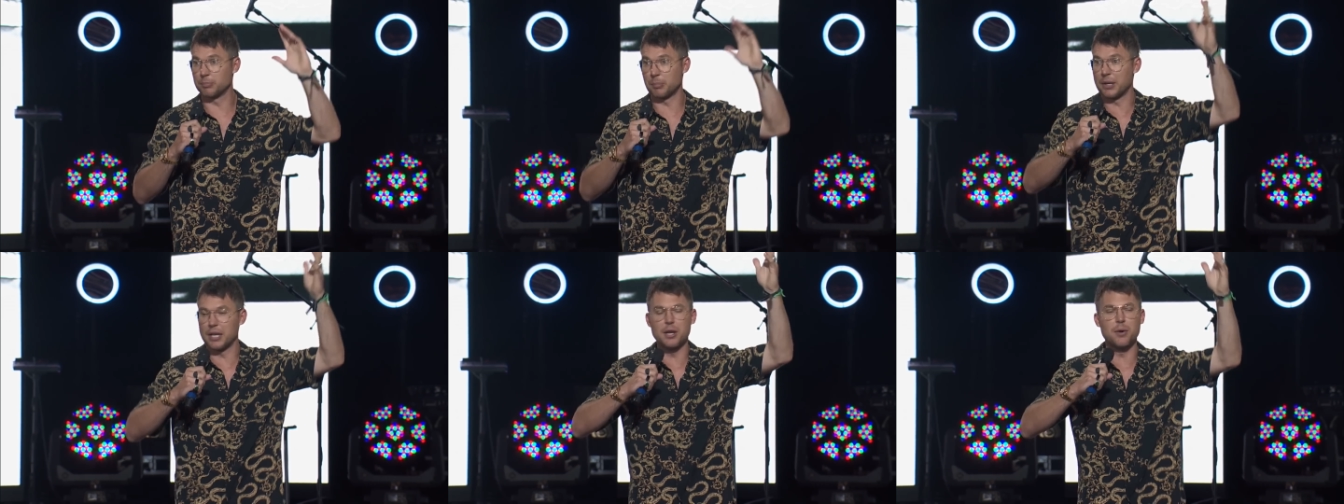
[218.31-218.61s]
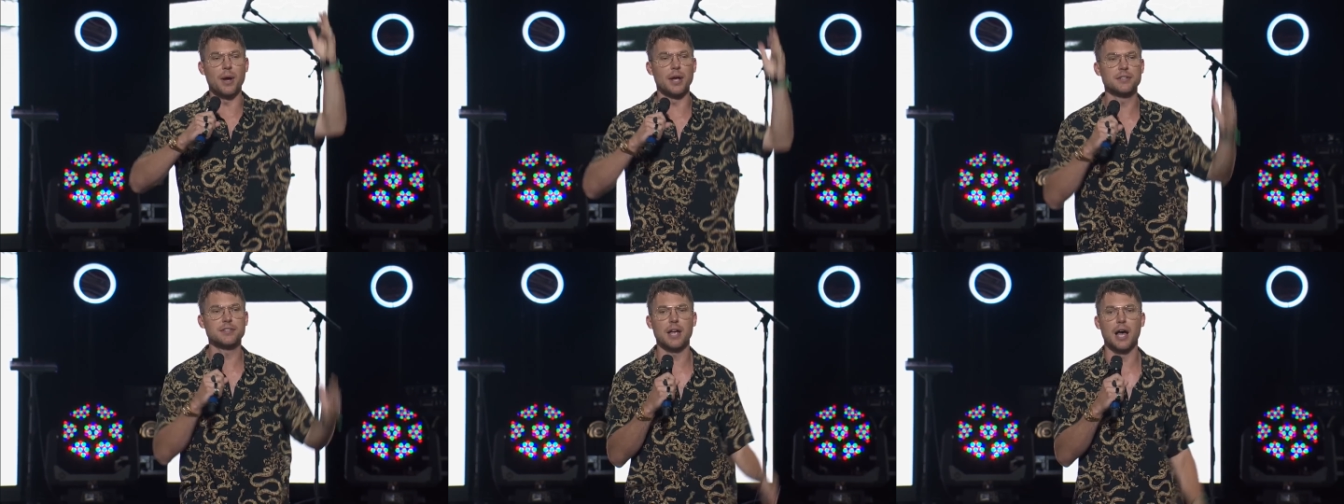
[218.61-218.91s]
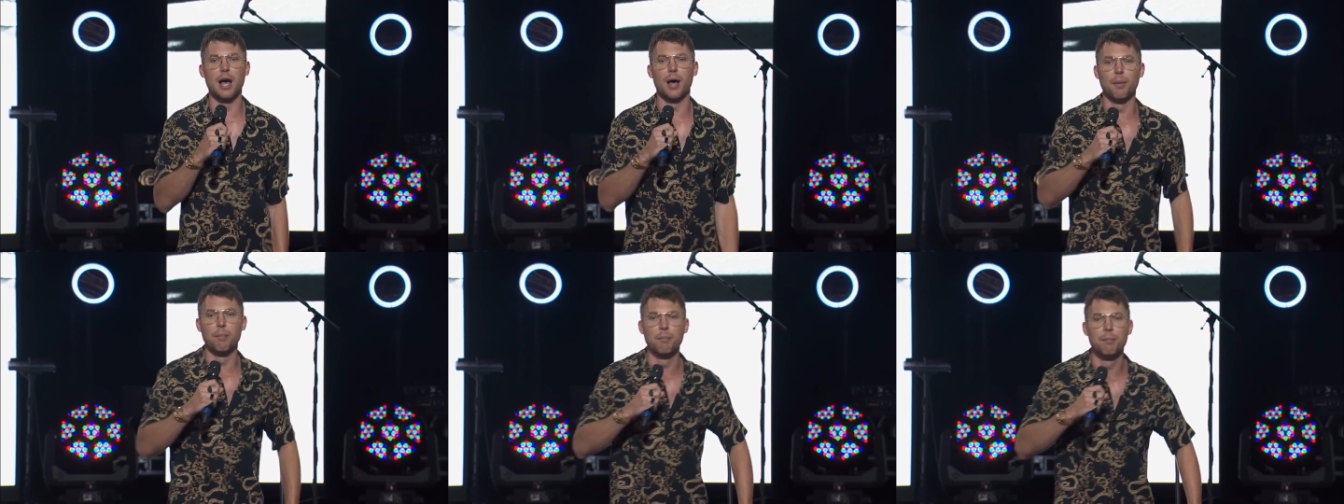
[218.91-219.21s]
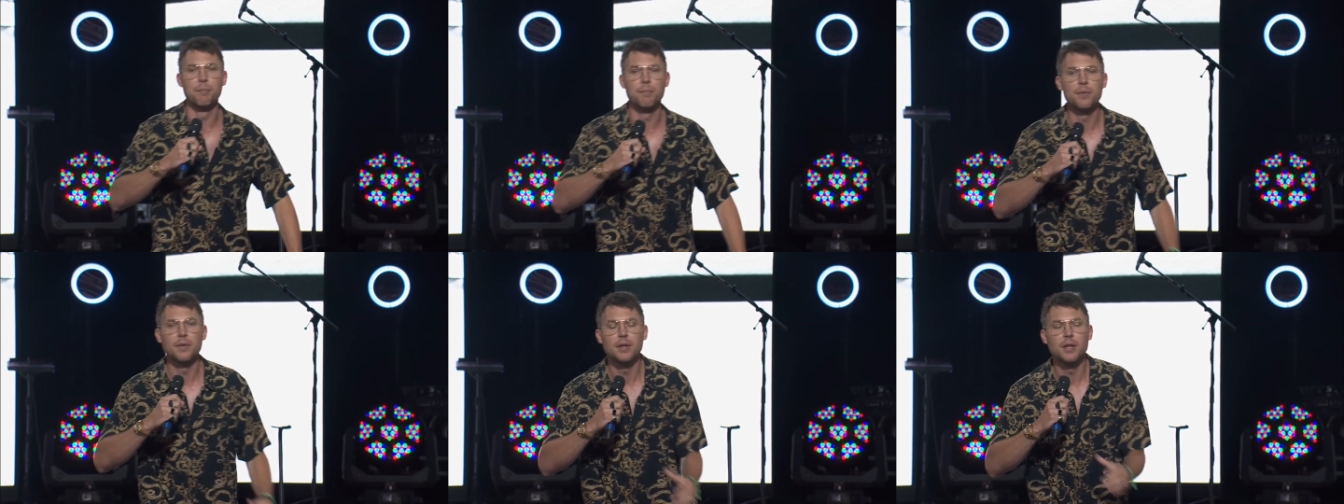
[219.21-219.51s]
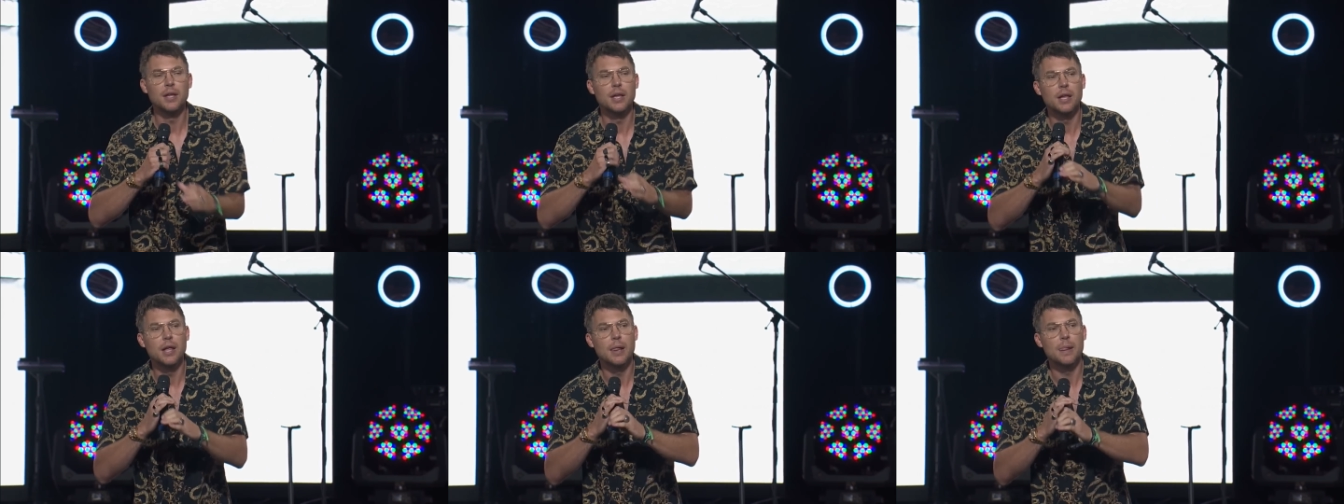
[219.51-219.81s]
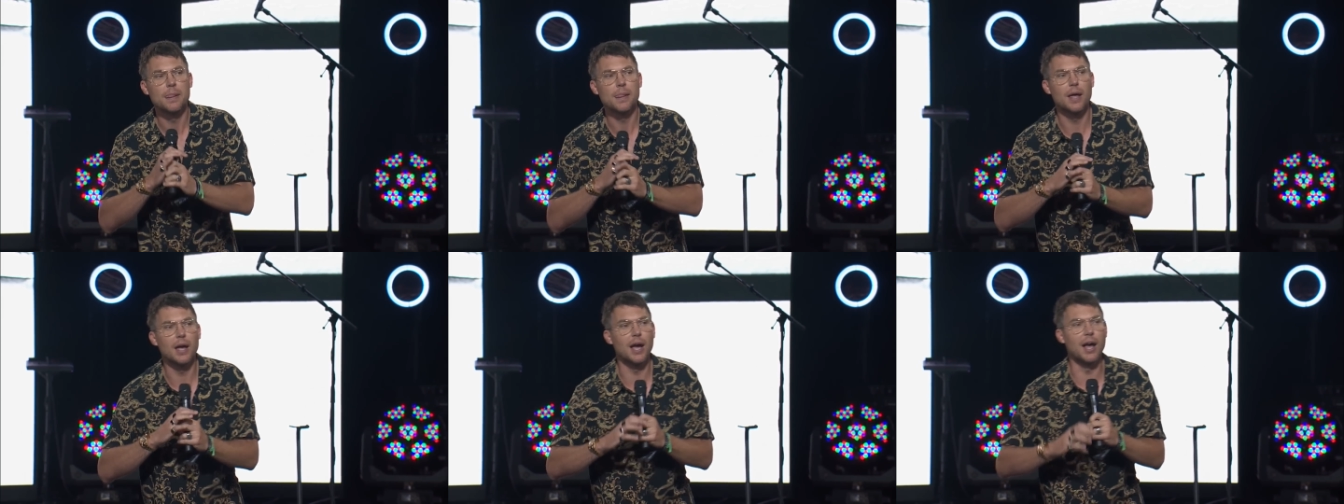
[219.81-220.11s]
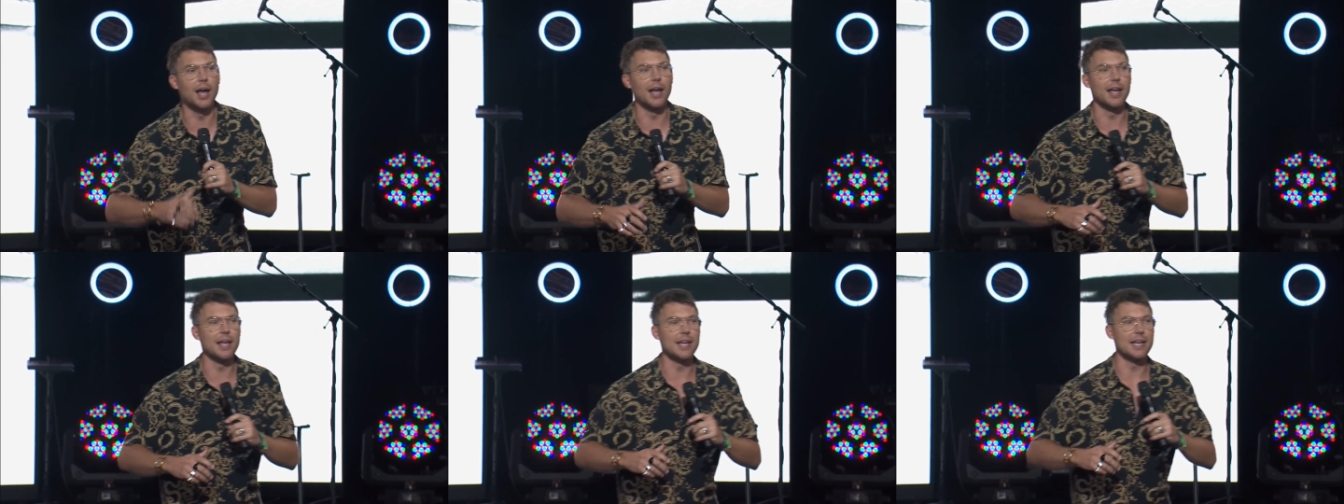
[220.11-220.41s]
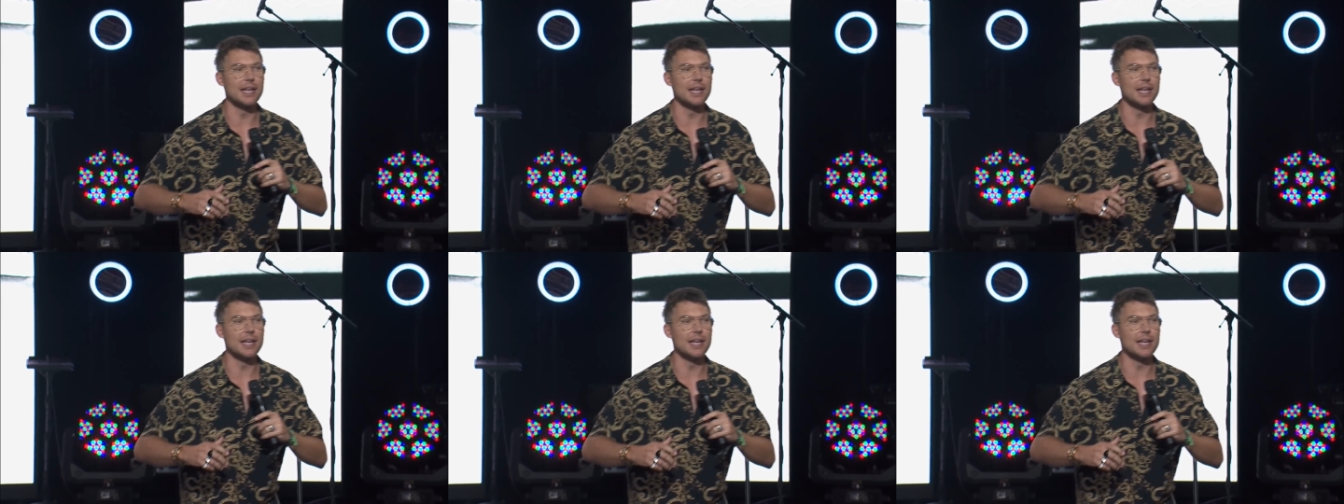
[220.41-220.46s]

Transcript: But anyways. Um, uh,